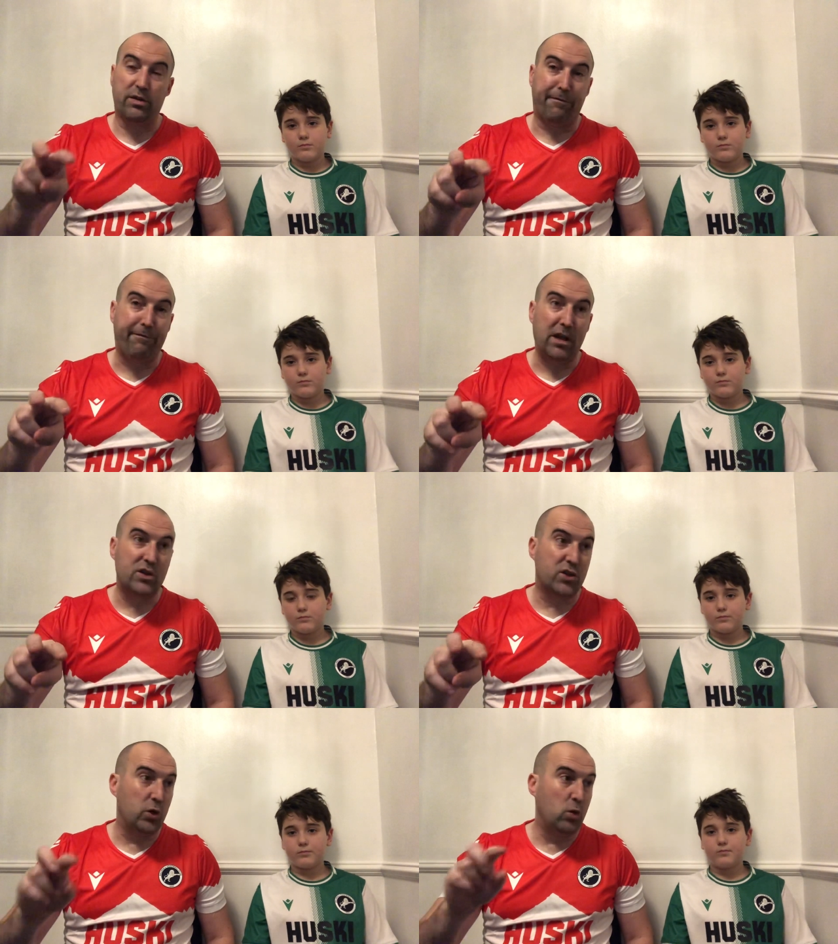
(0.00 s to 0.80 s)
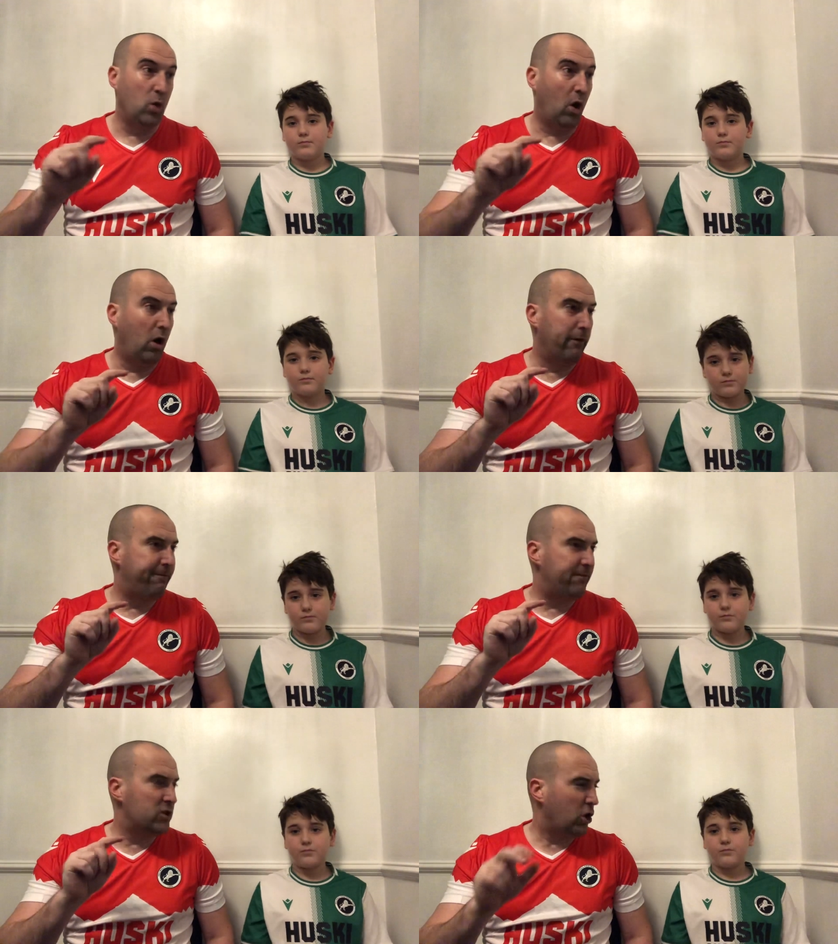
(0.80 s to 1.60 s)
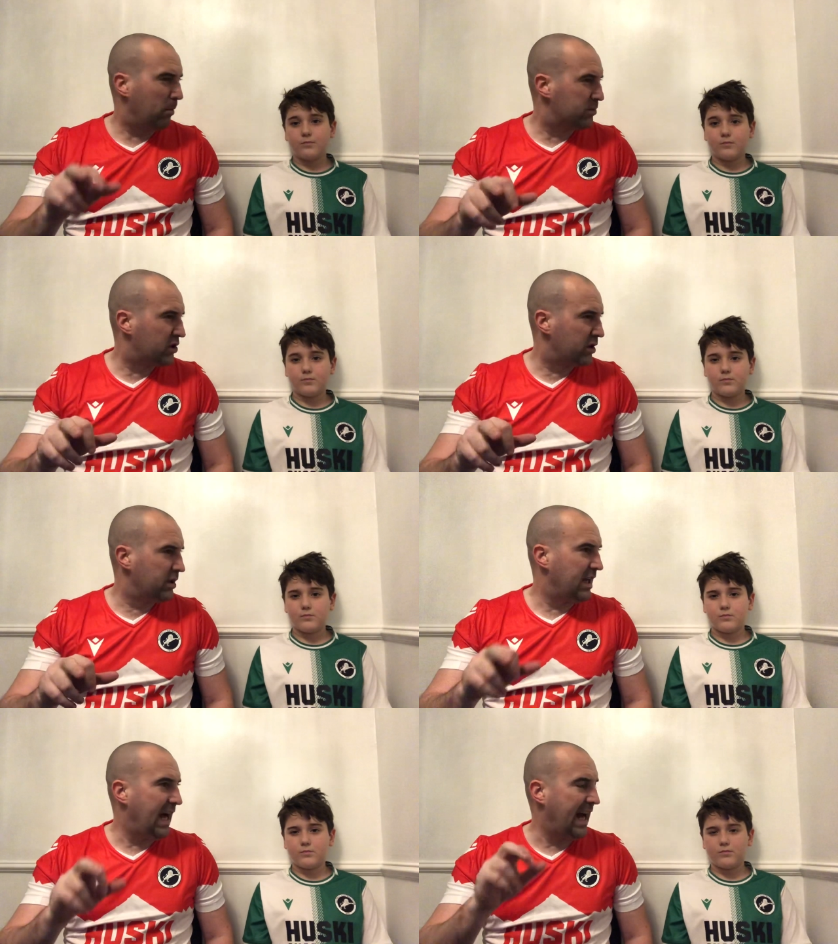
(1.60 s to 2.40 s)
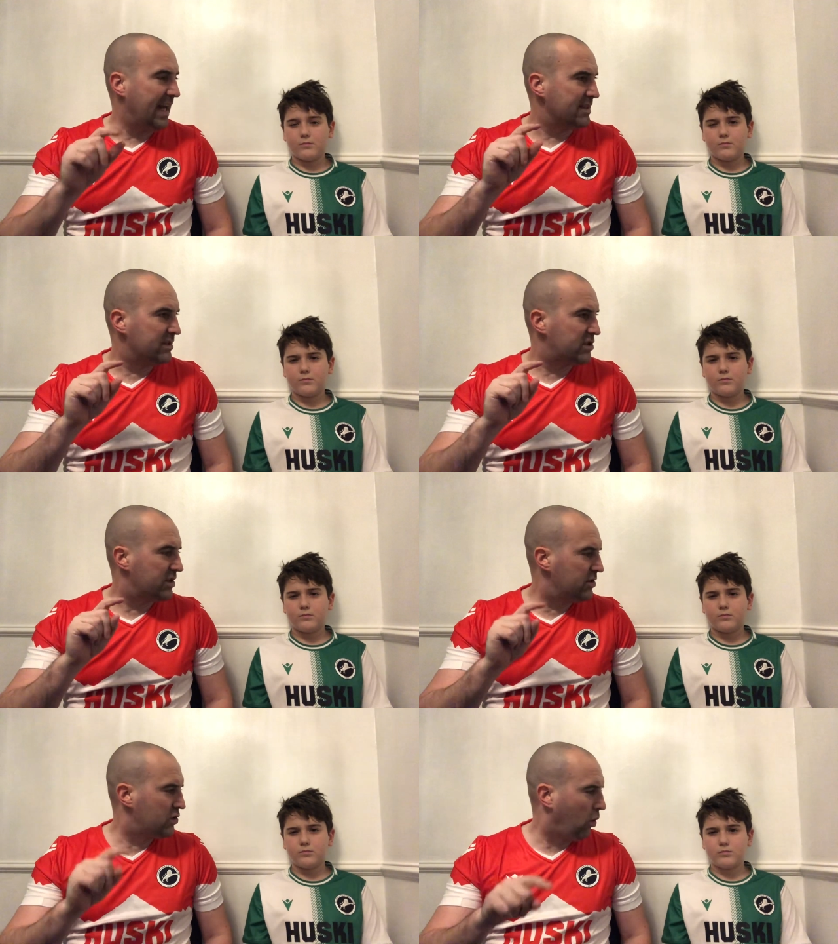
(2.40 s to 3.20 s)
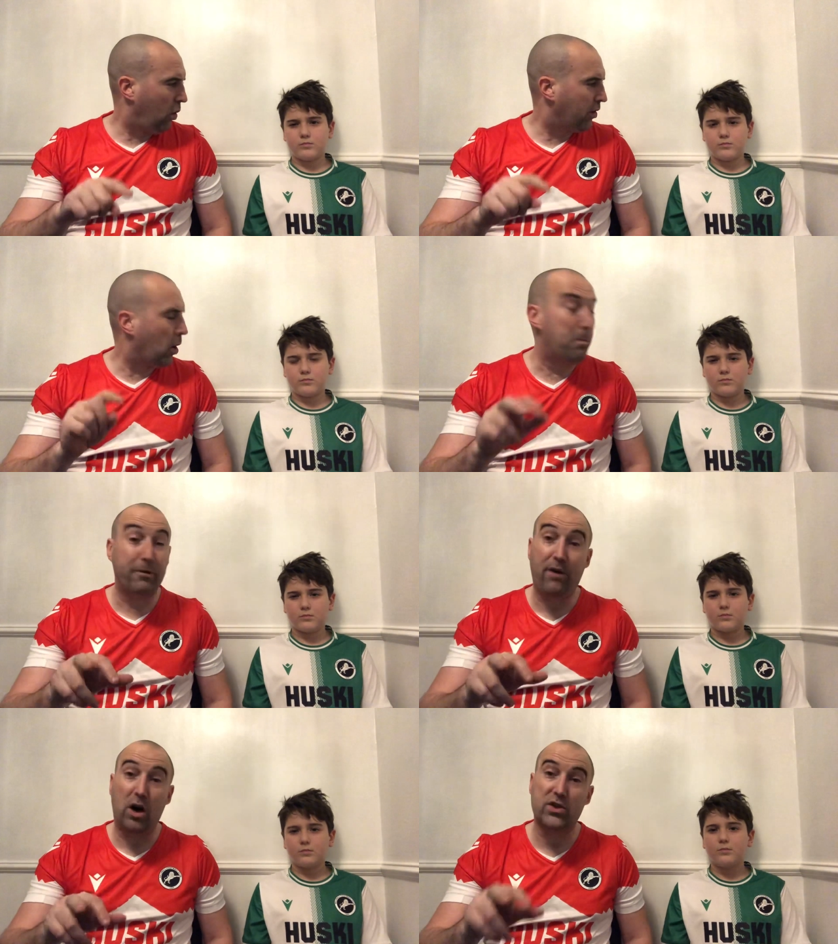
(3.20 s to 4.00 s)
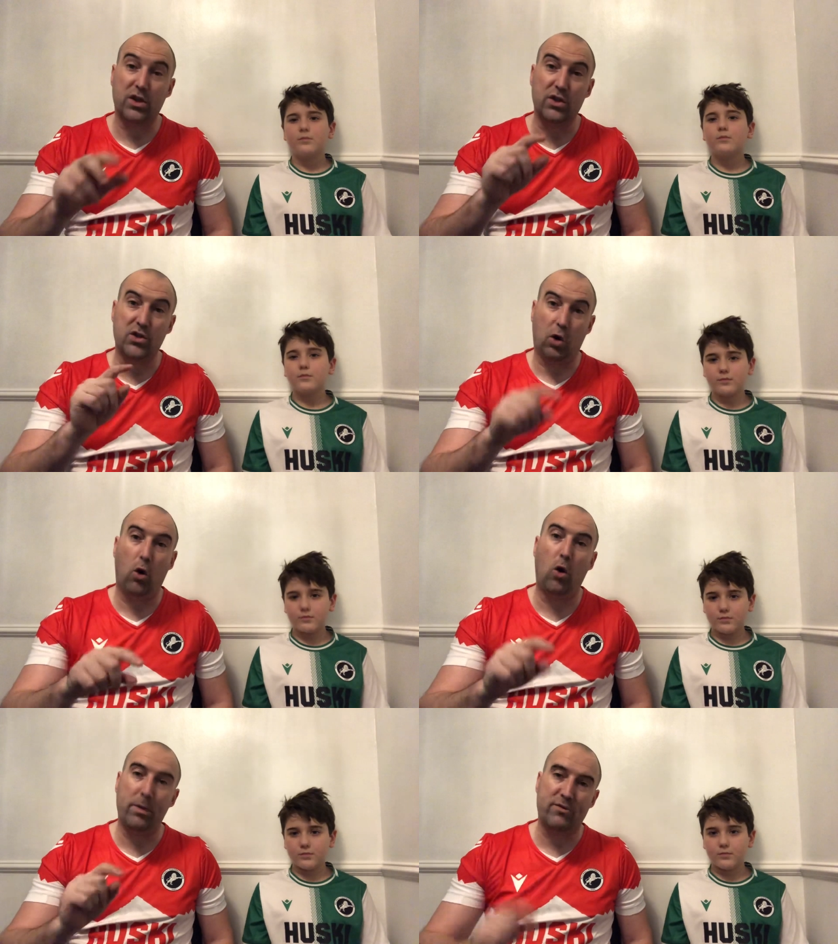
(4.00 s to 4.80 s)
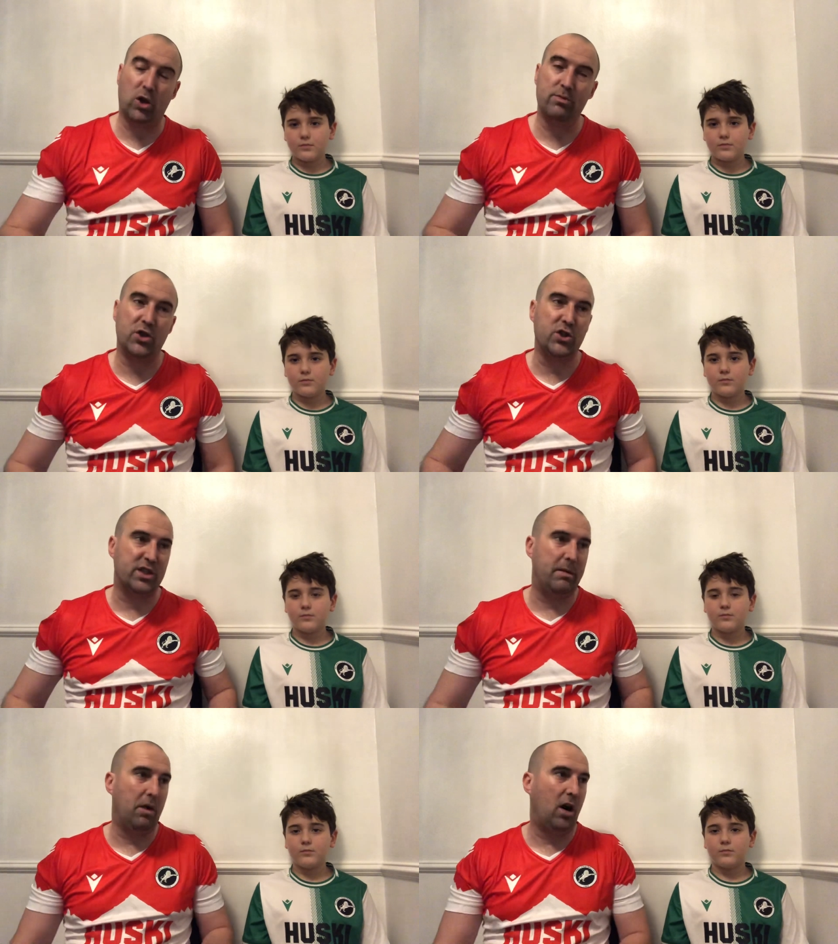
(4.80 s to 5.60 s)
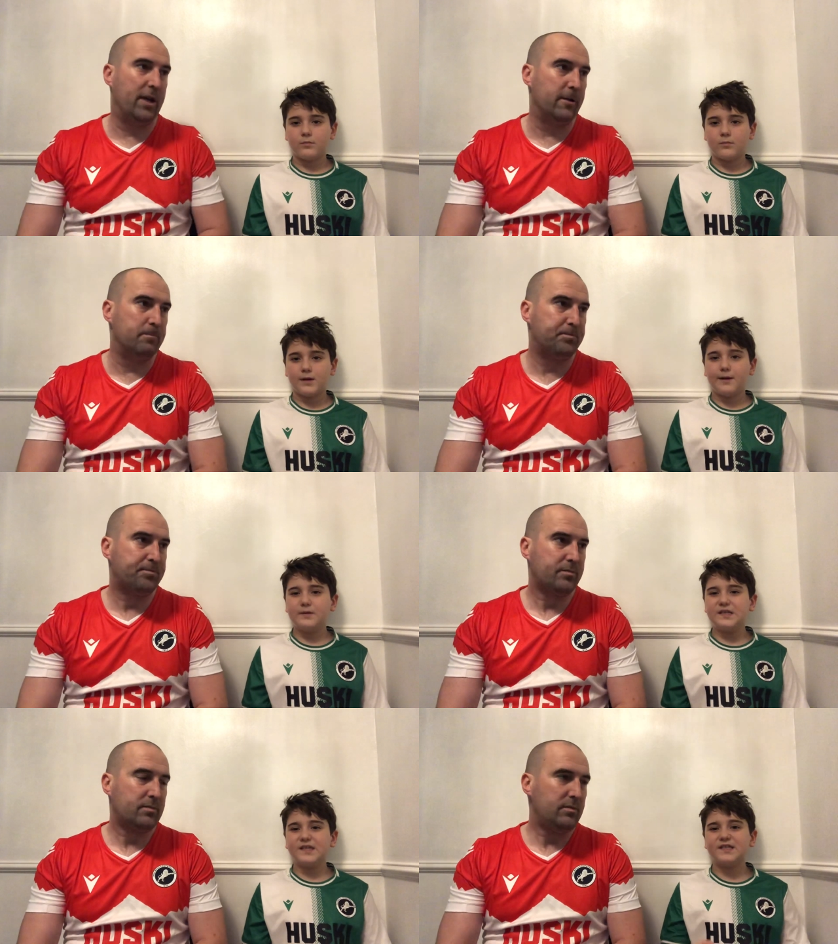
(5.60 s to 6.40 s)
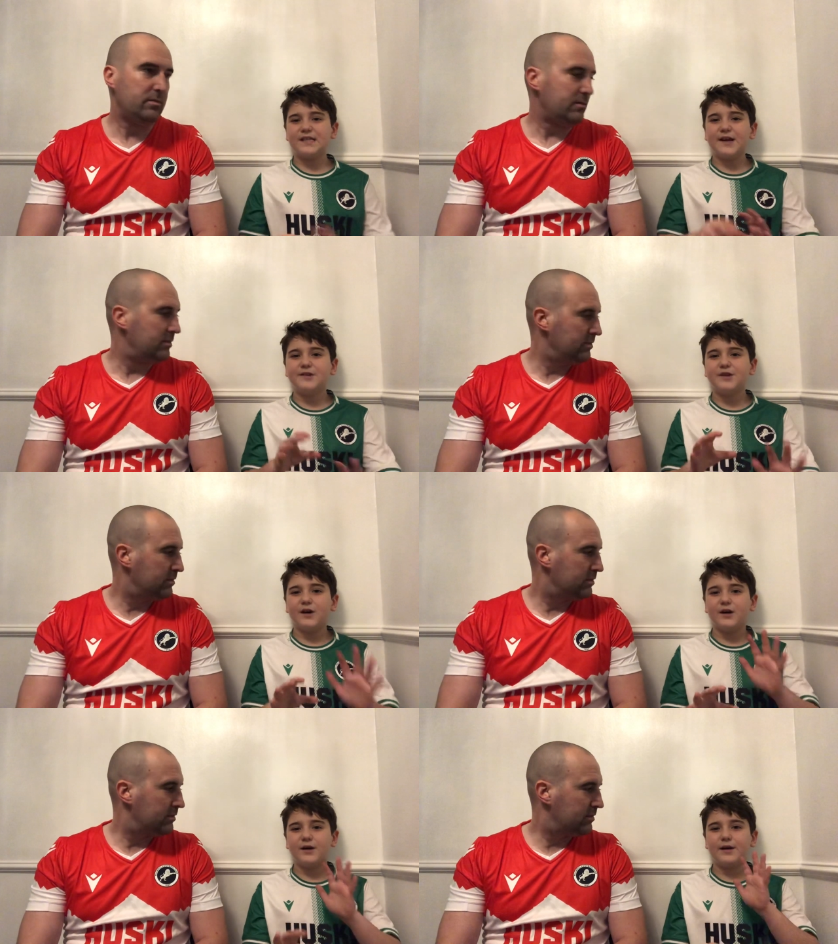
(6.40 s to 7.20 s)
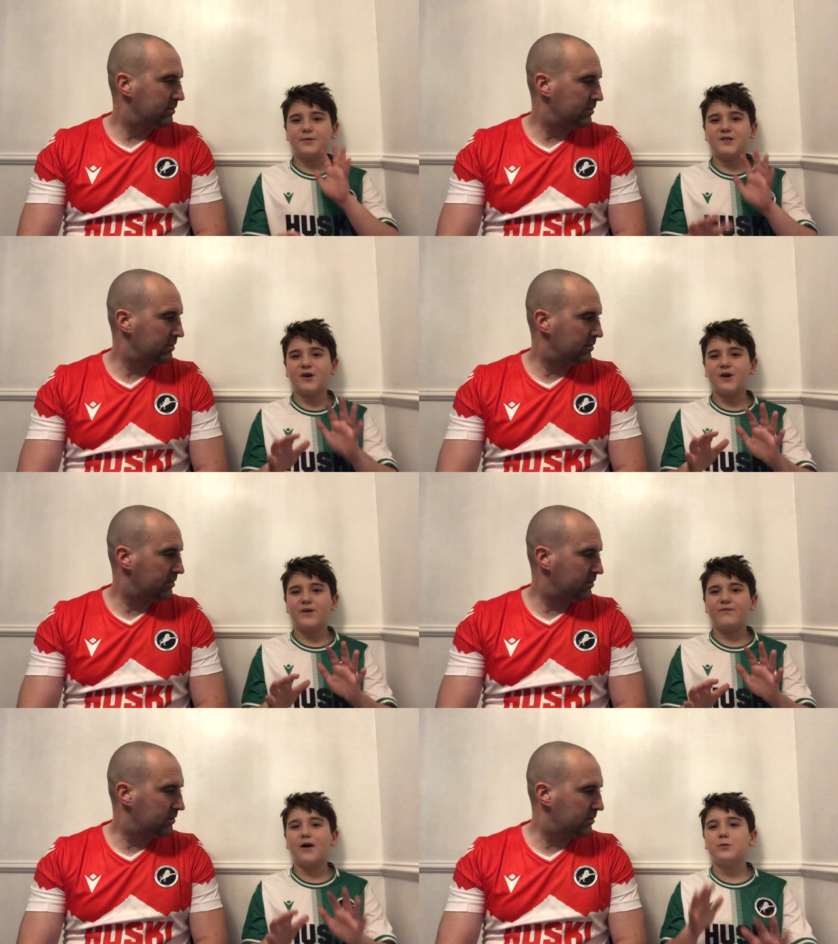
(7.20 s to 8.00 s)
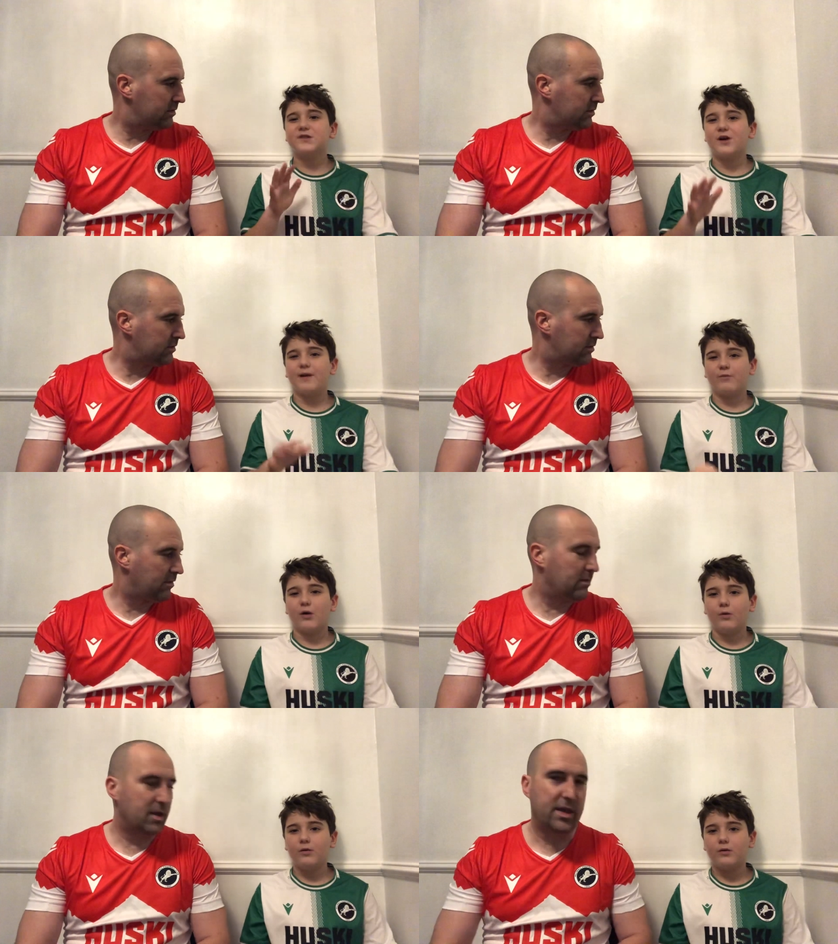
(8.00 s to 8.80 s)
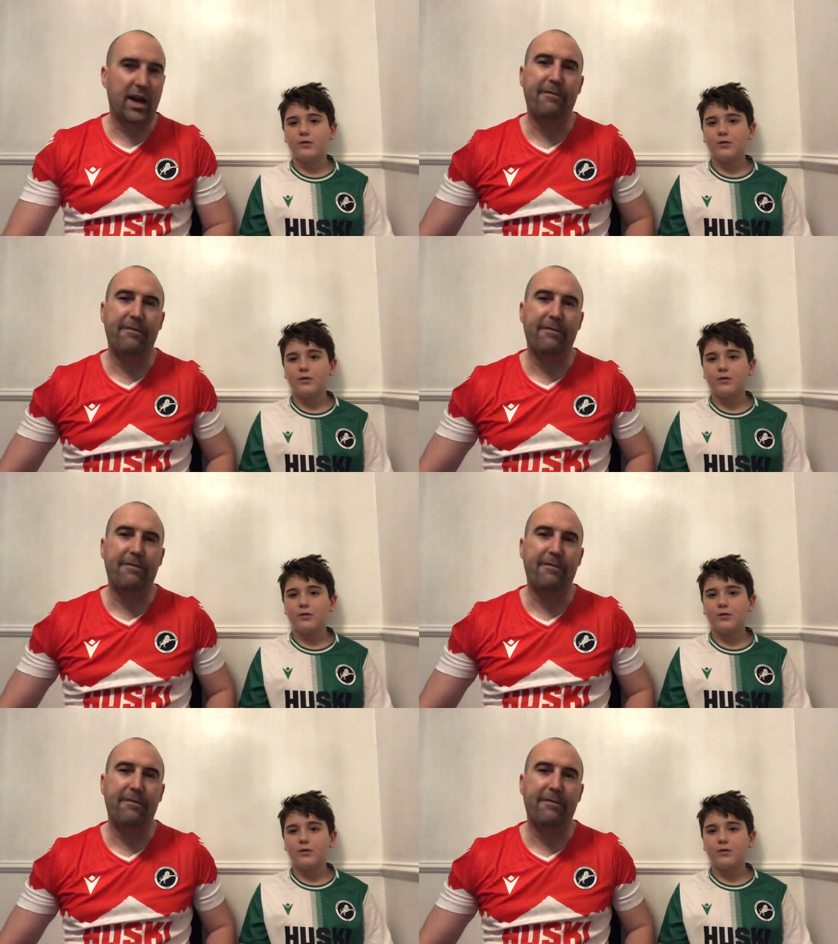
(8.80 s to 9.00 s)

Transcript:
Speaker 1: the front two of Thompson and Zohore, no, Bodvarsson and Zohore with Thompson just in behind them.
Speaker 2: It was a centre, it was a false nine role.
Speaker 1: Yeah,